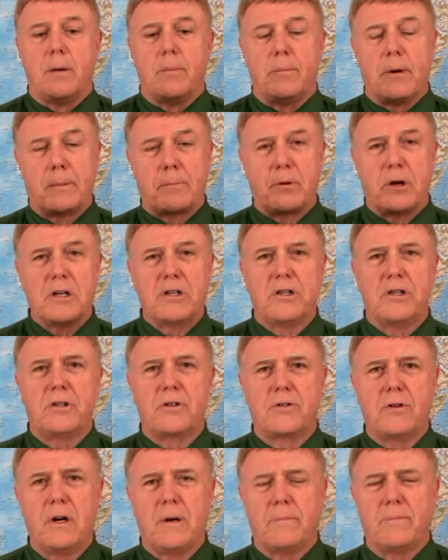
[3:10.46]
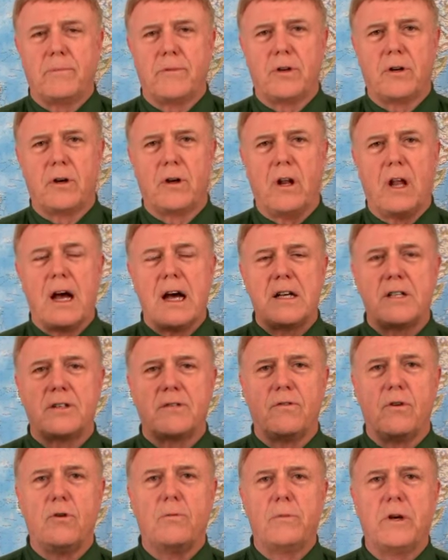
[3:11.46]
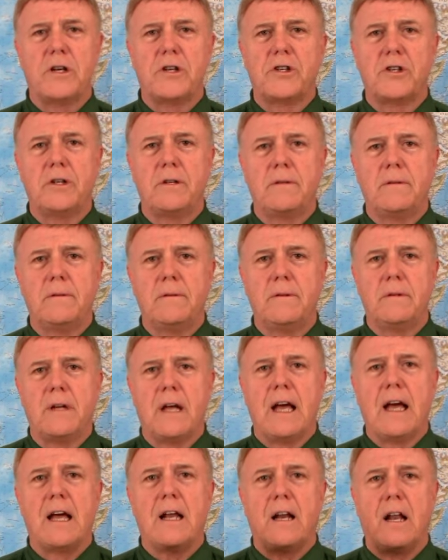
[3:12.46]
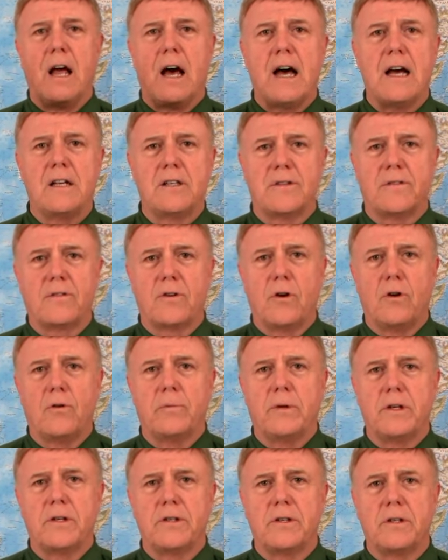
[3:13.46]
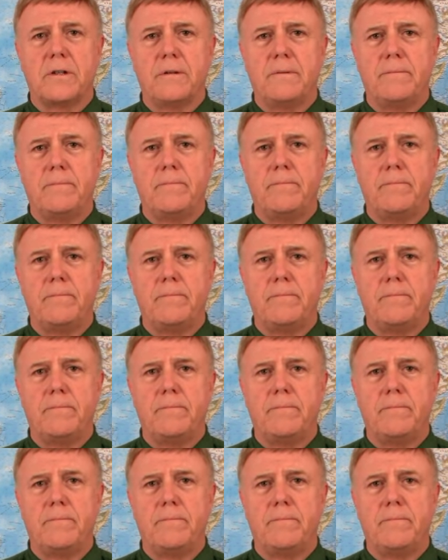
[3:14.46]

But President Trump, there are lies of omission and lies of commission.